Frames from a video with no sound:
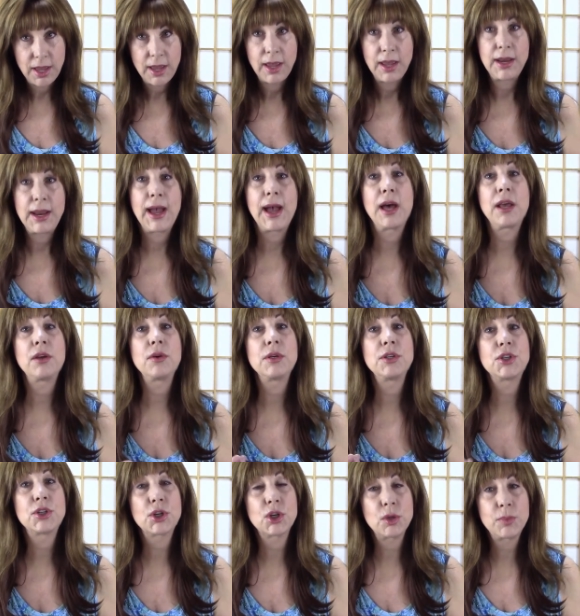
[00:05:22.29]
and how to
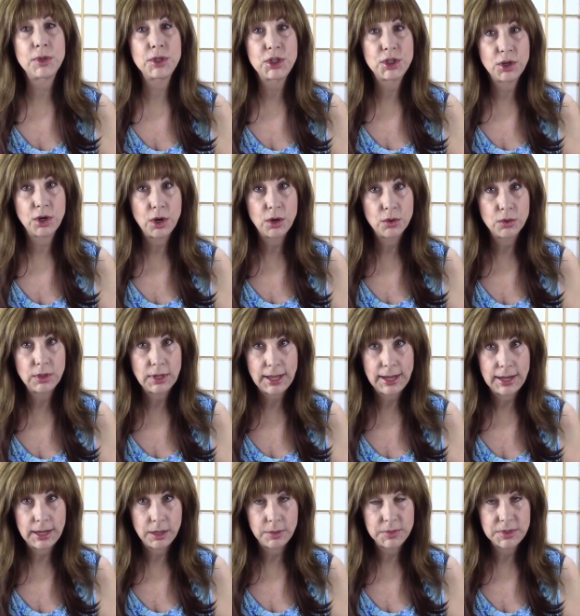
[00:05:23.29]
interpret your own
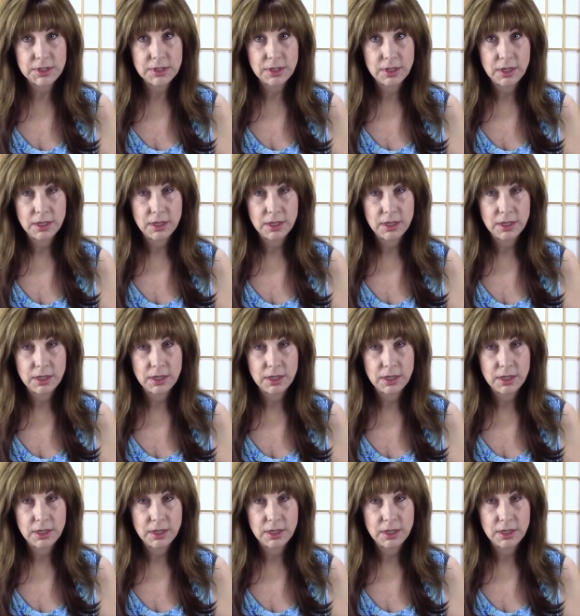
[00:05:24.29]
labs,